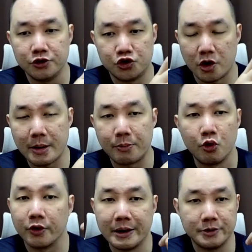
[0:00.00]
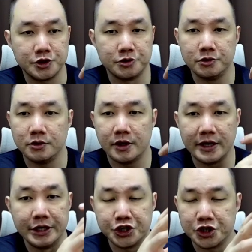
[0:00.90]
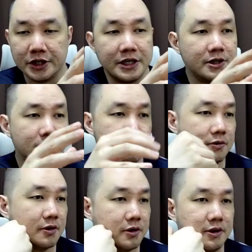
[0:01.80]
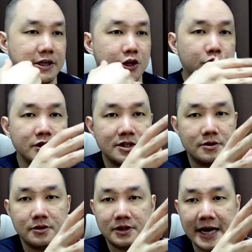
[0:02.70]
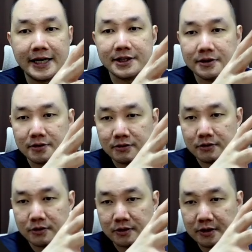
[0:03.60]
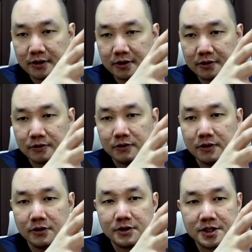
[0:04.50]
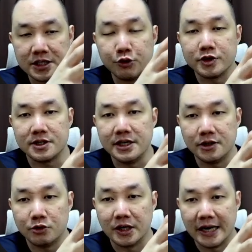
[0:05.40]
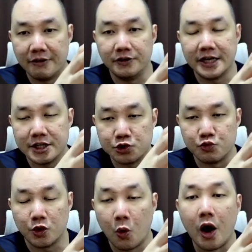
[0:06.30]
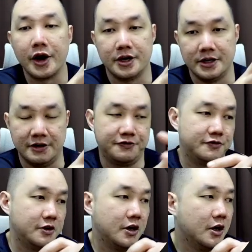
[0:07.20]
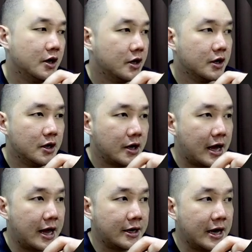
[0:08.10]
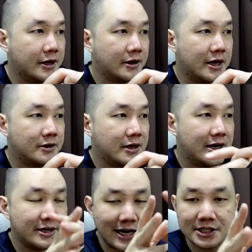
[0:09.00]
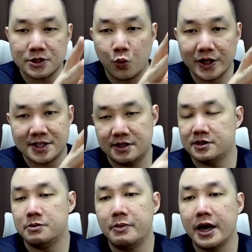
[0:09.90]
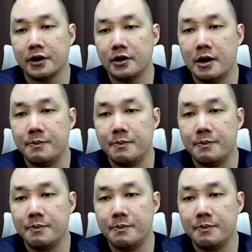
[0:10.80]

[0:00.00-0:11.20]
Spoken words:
join my program also, initially they don't take it seriously to the level that is required enough, and that's what sets them back. And